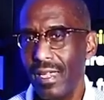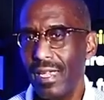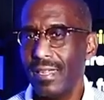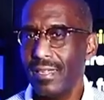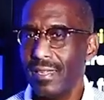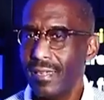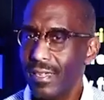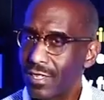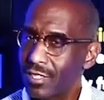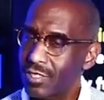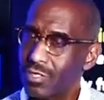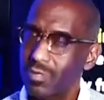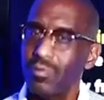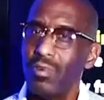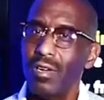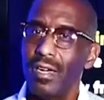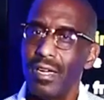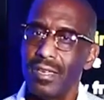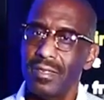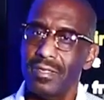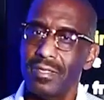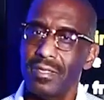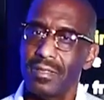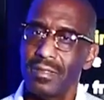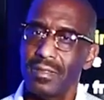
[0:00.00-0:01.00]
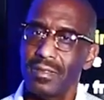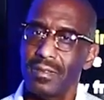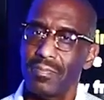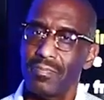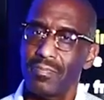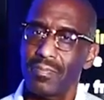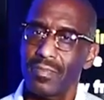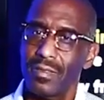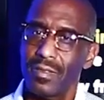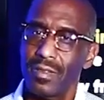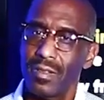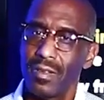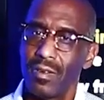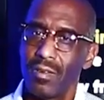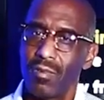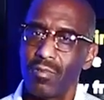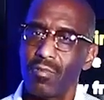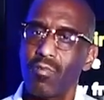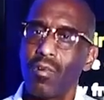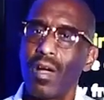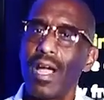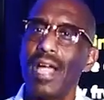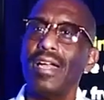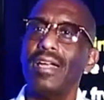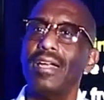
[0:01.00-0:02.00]
And guess what?
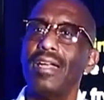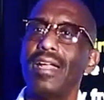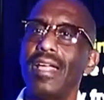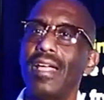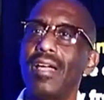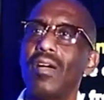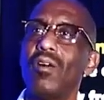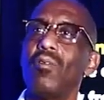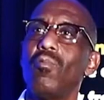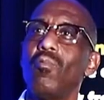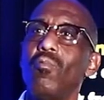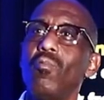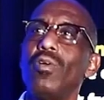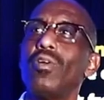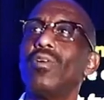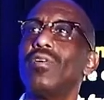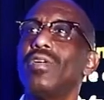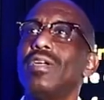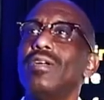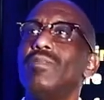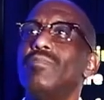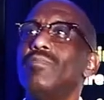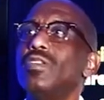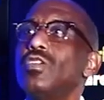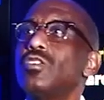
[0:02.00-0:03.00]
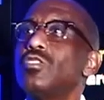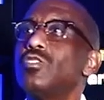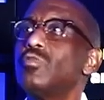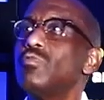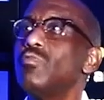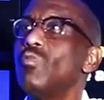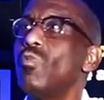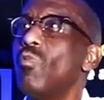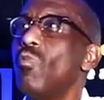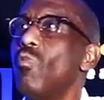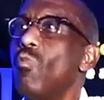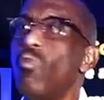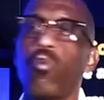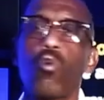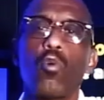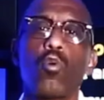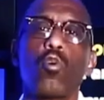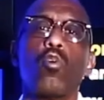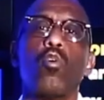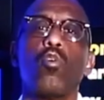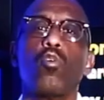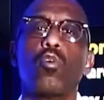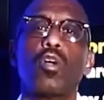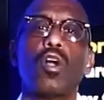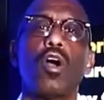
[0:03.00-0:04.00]
Right now, we're in this
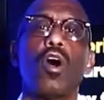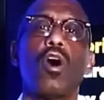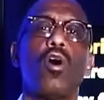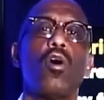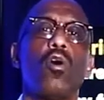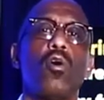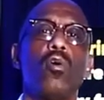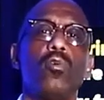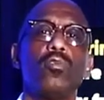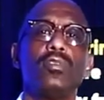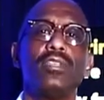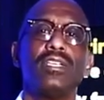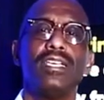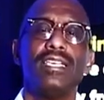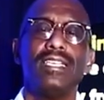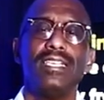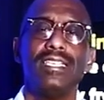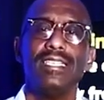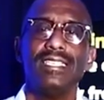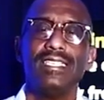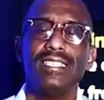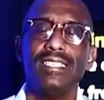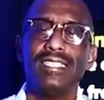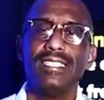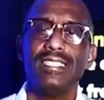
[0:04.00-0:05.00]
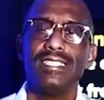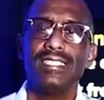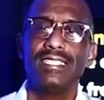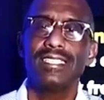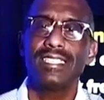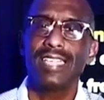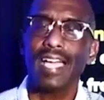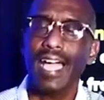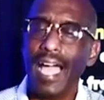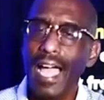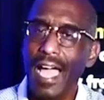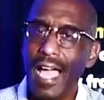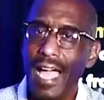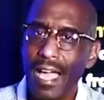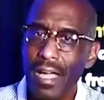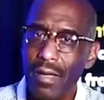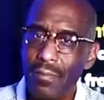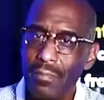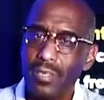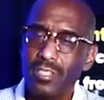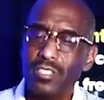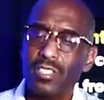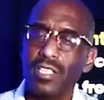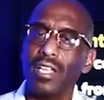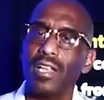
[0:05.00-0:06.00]
world called
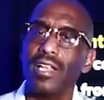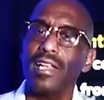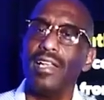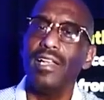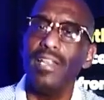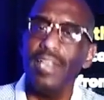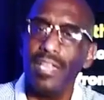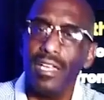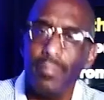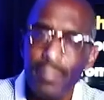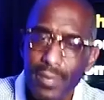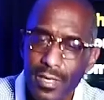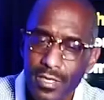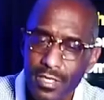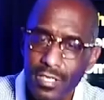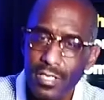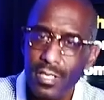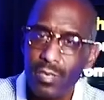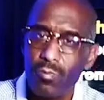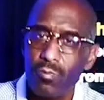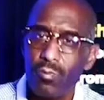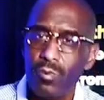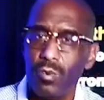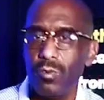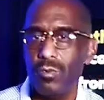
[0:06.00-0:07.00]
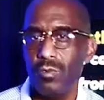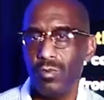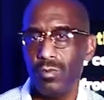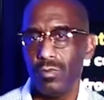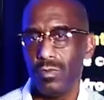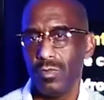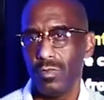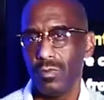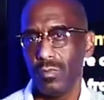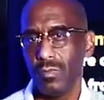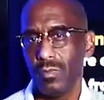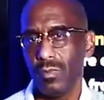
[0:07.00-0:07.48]
time. It's a limited womb.